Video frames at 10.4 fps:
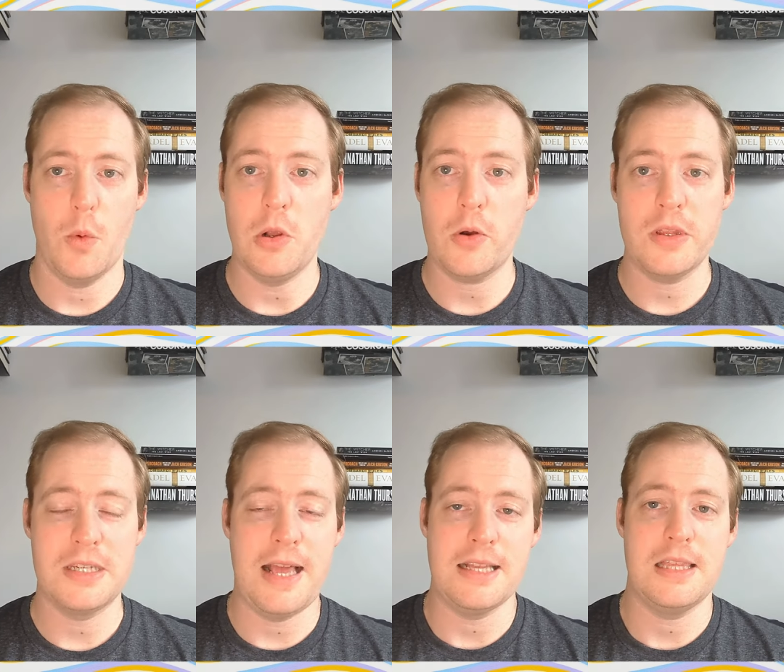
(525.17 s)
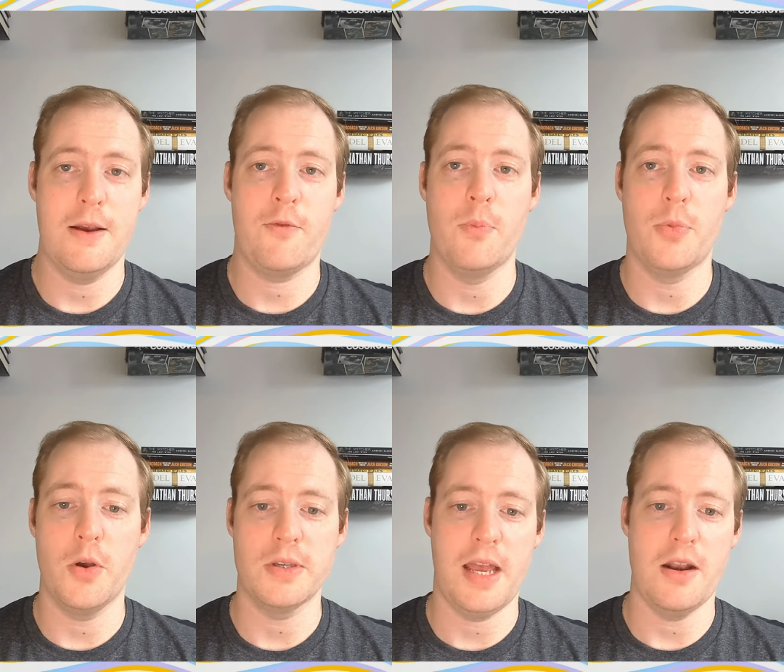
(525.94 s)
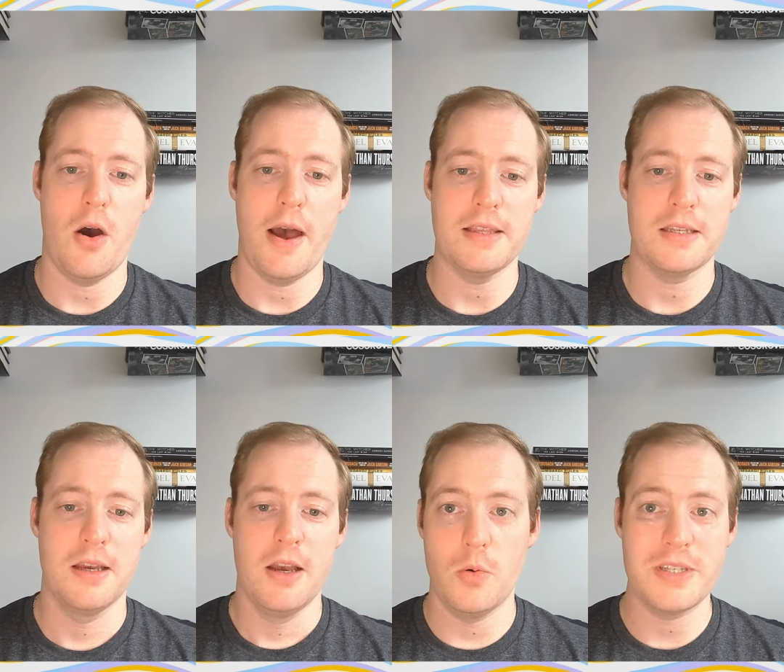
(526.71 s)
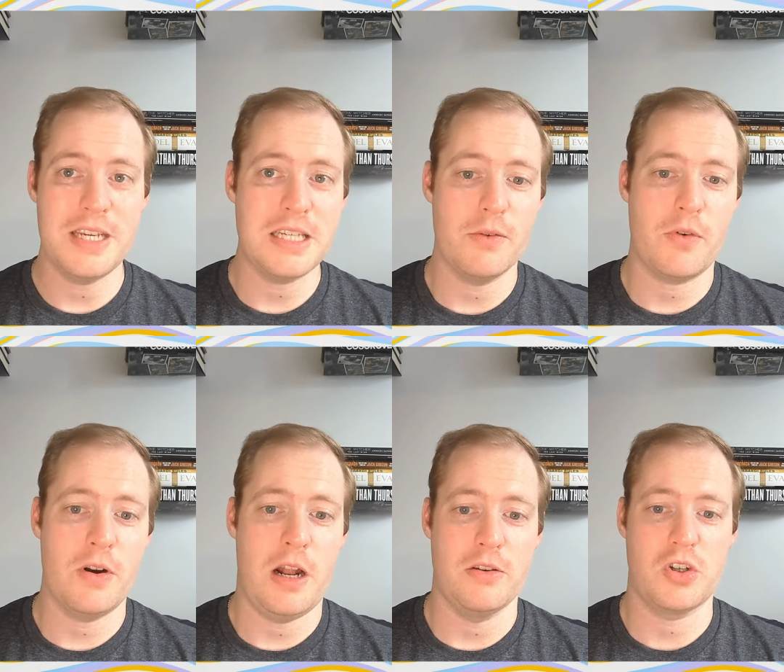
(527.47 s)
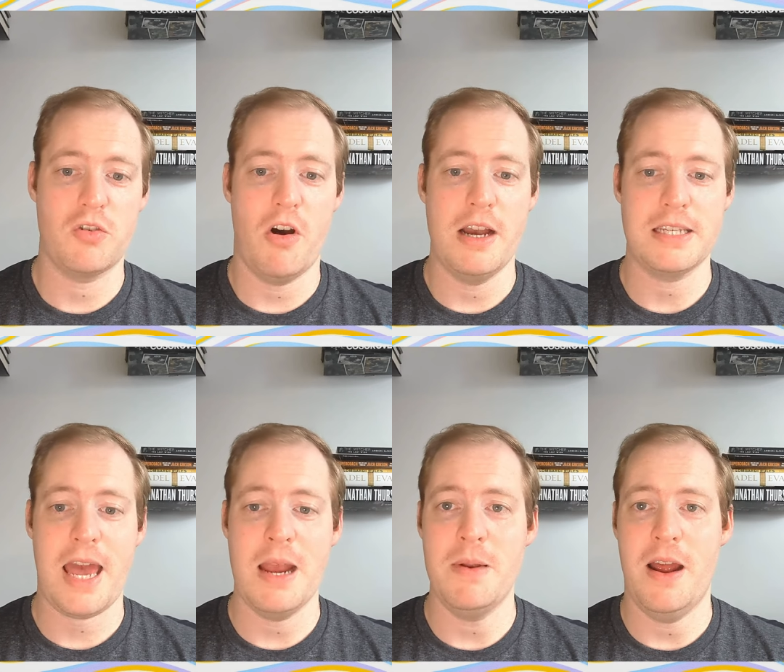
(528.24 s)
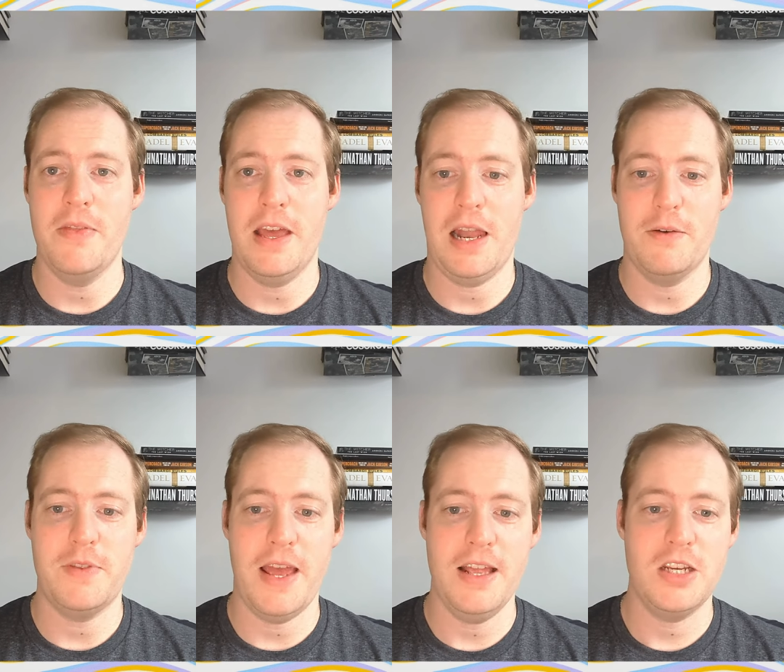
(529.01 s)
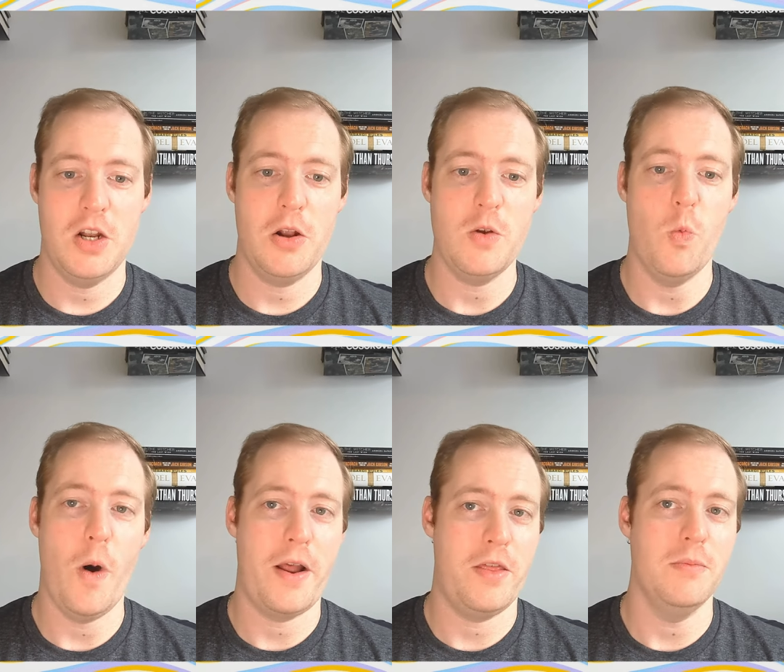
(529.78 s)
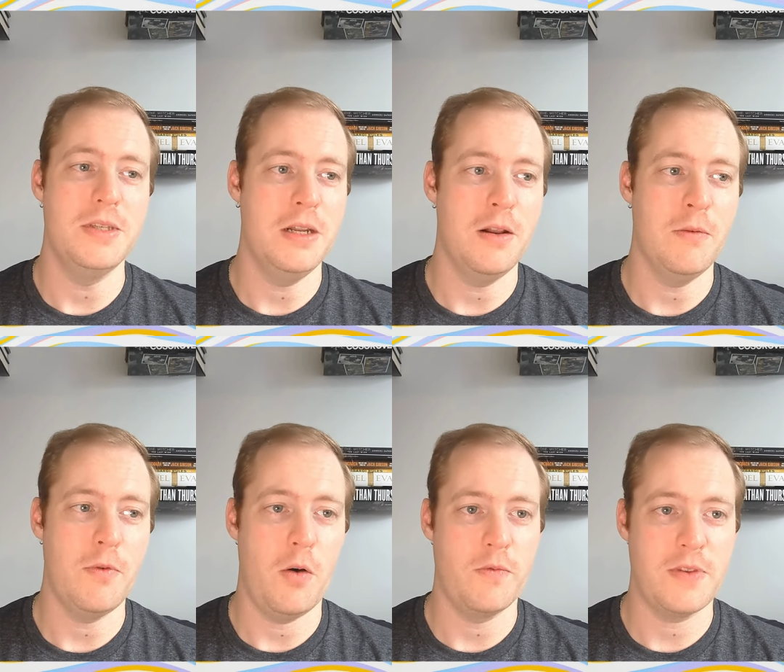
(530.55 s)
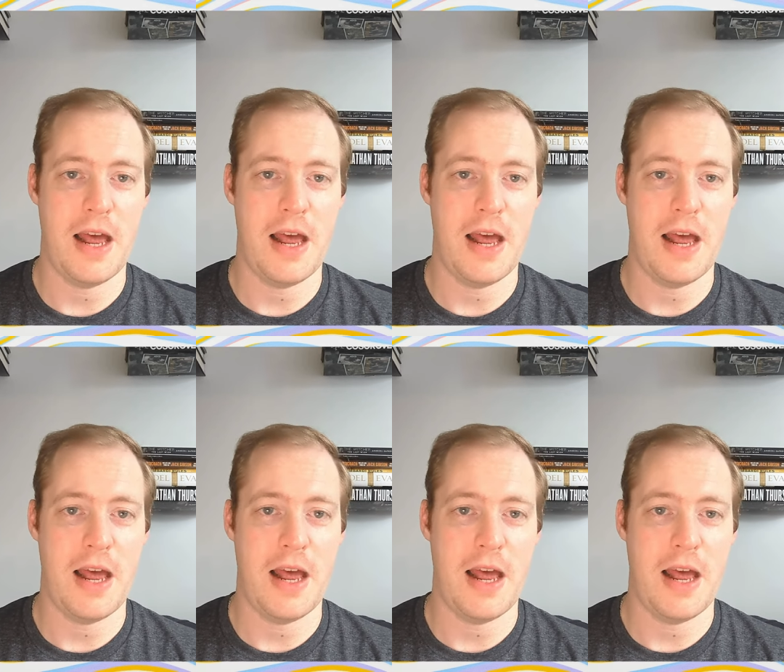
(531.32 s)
when you look at the stats there from Thursday night, all 6 of Cronulla's tries came down their left edge, and only one of them didn't involve